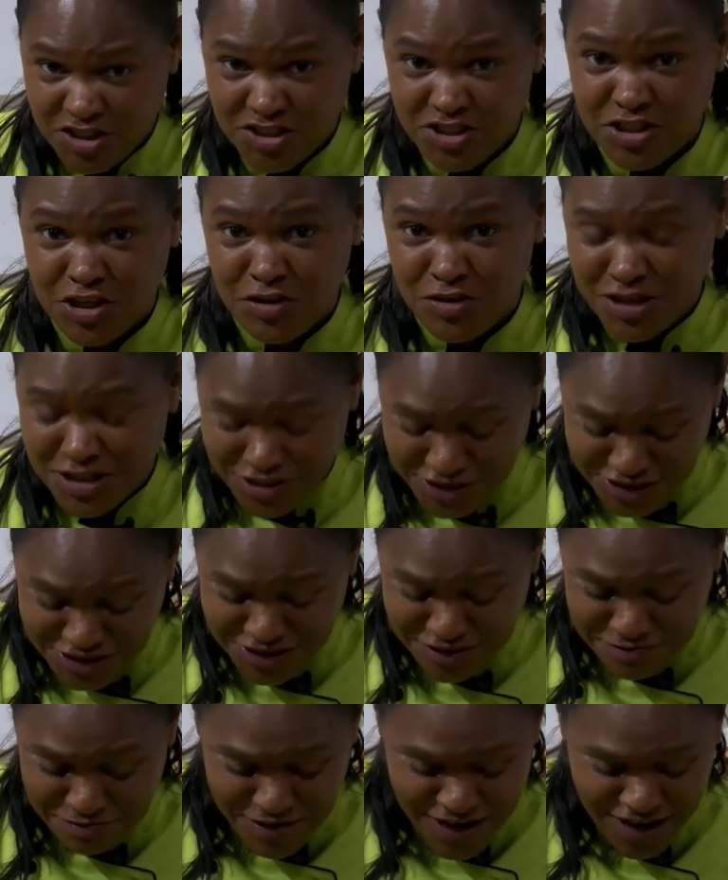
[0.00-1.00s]
so you can
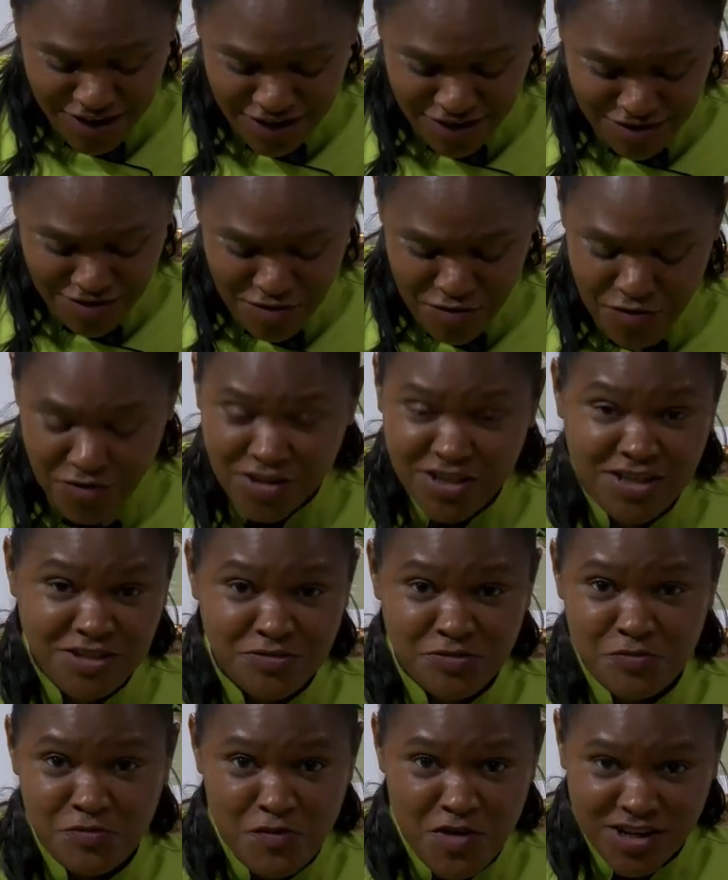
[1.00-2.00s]
smell all these
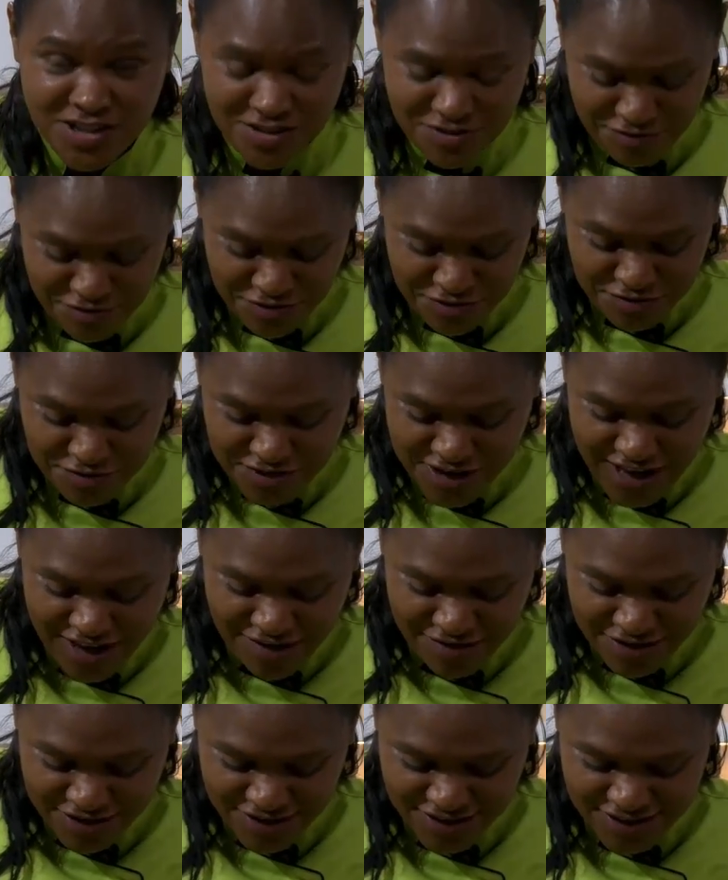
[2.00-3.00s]
wonderful
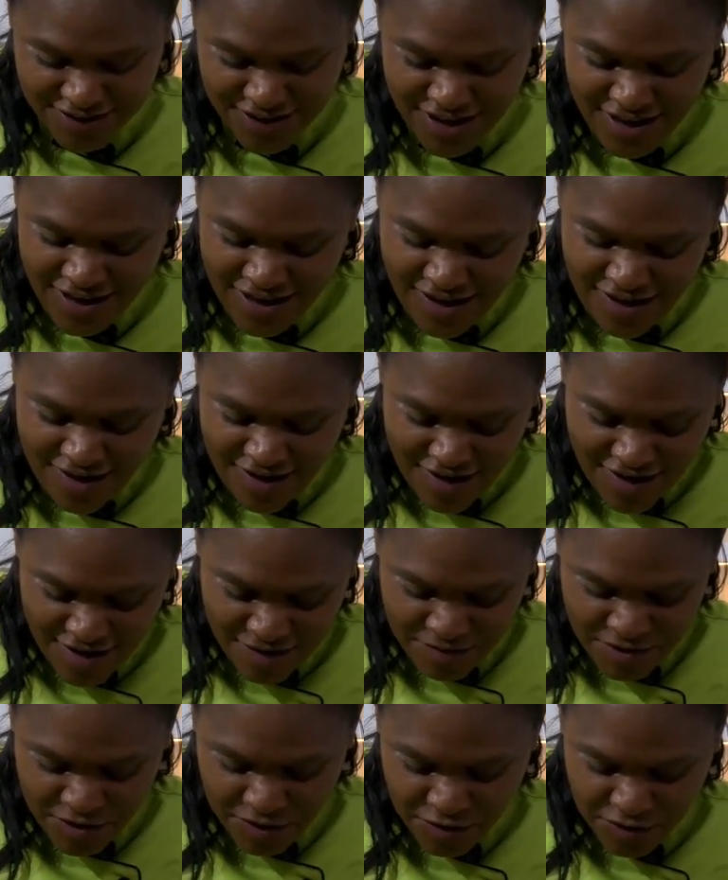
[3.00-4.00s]
flavors,
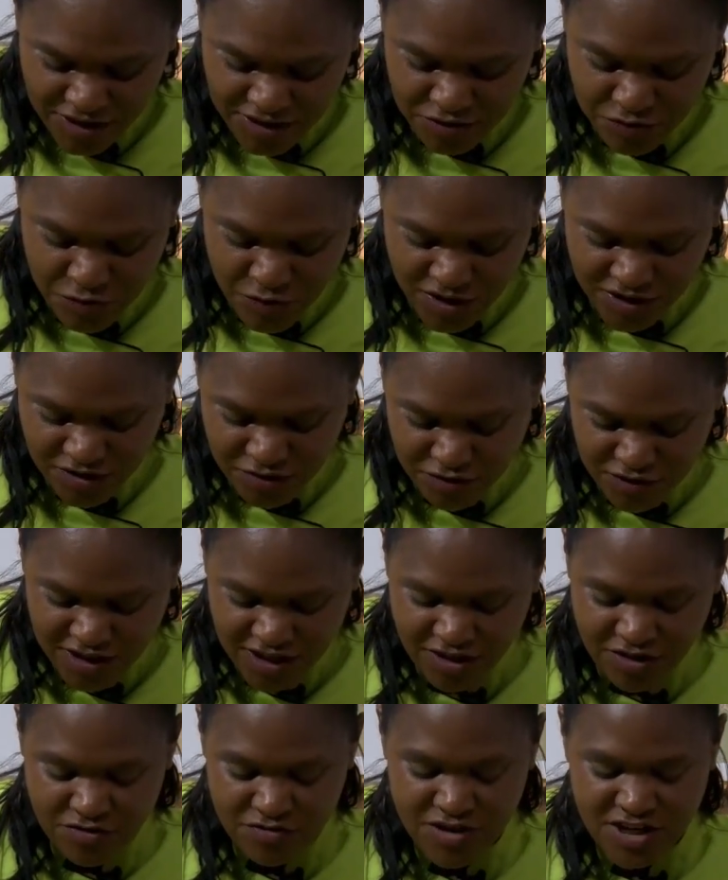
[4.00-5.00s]
all these wonderful
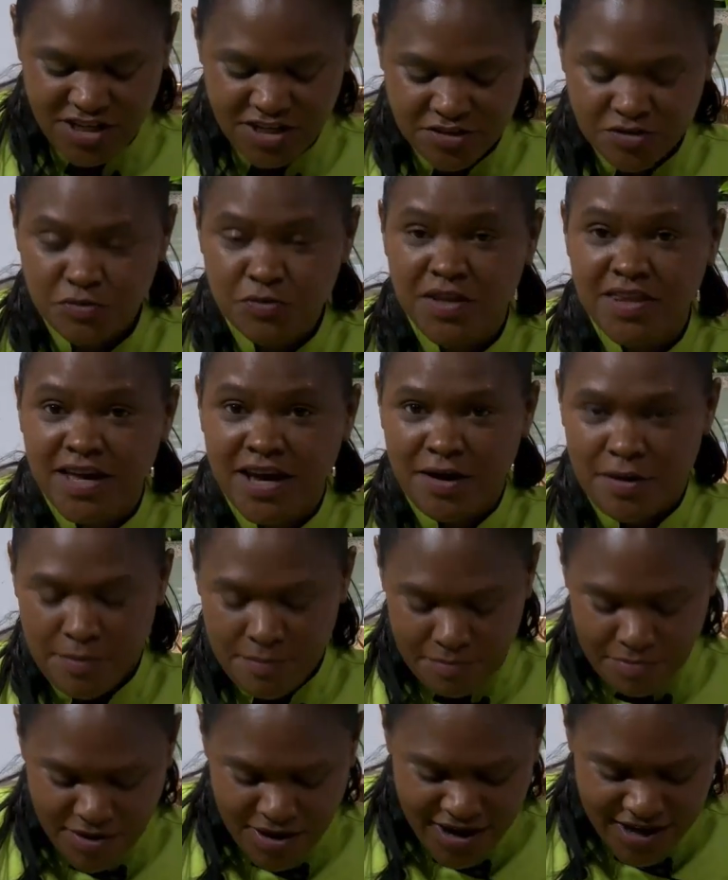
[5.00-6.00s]
ingredients when they're
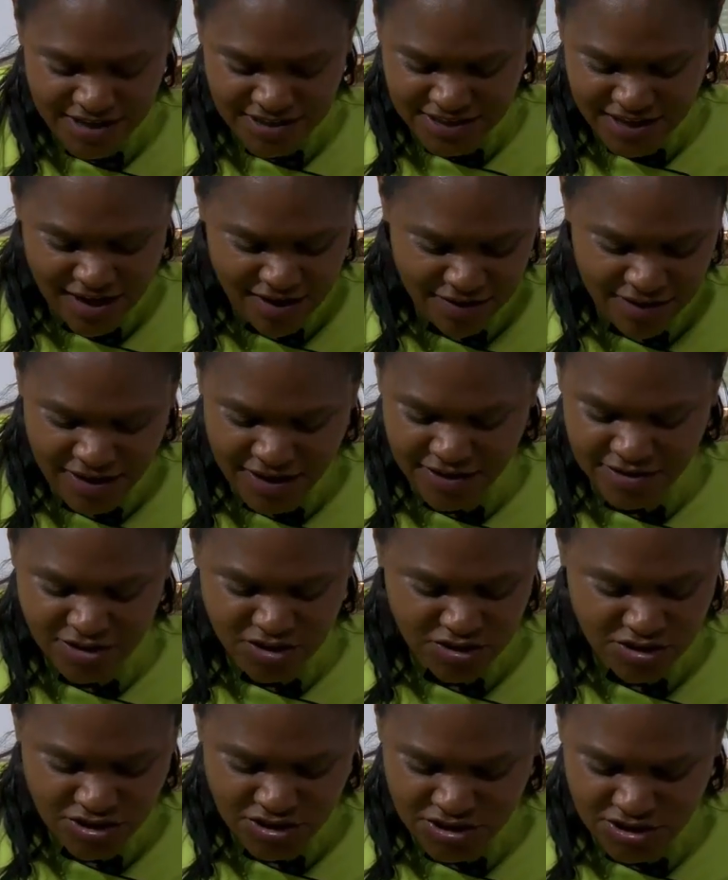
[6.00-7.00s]
combined, how they are
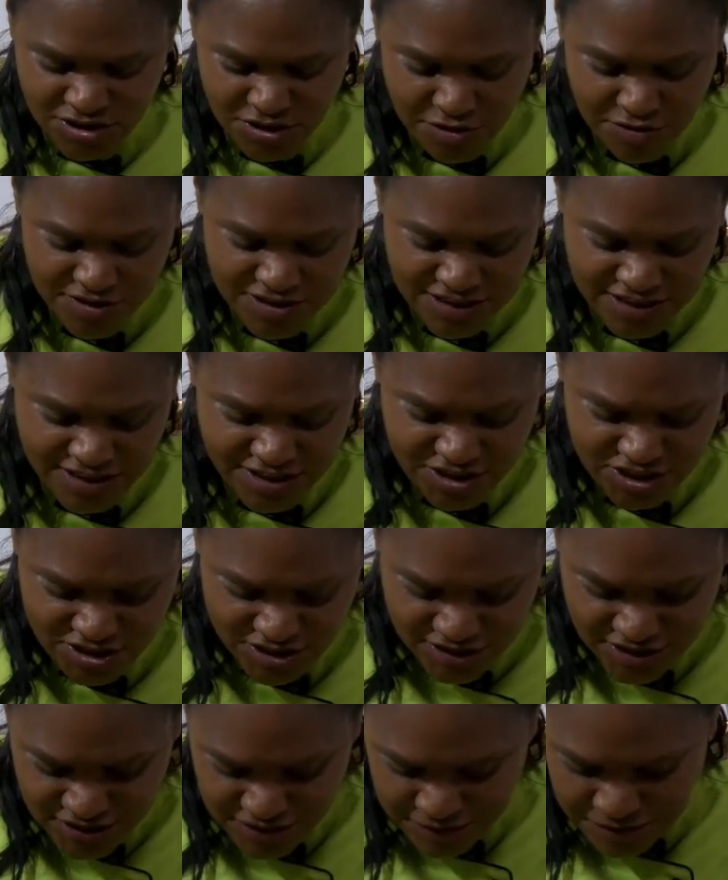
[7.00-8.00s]
just so
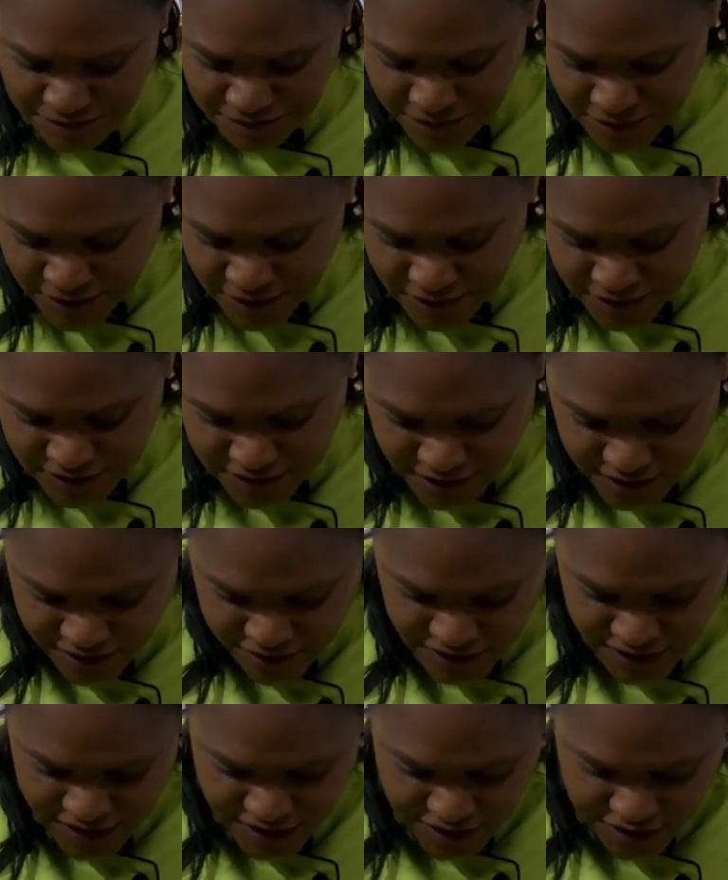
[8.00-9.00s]
delicious. So give it
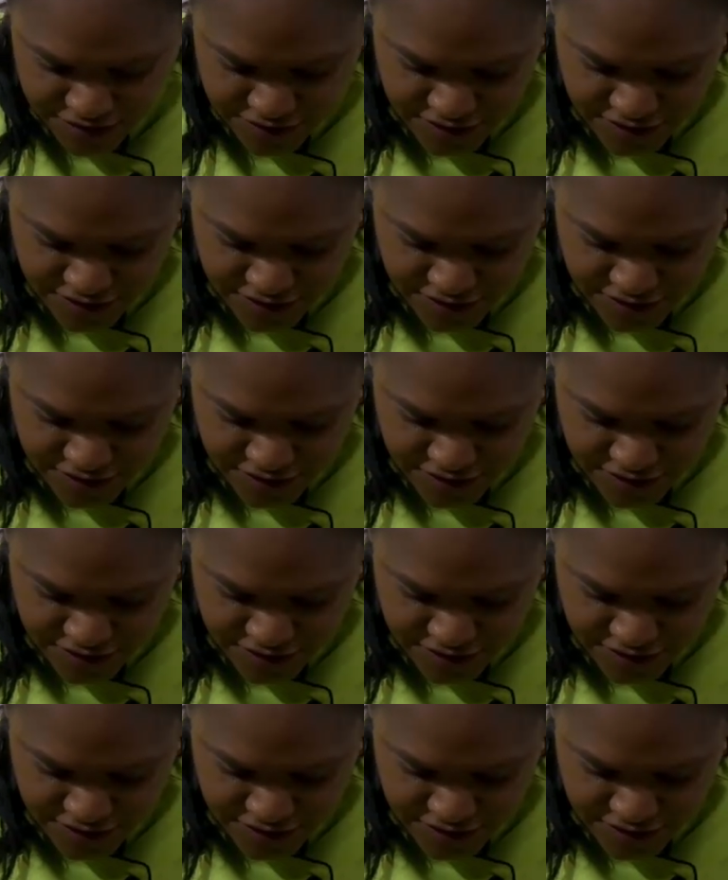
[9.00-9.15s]
a good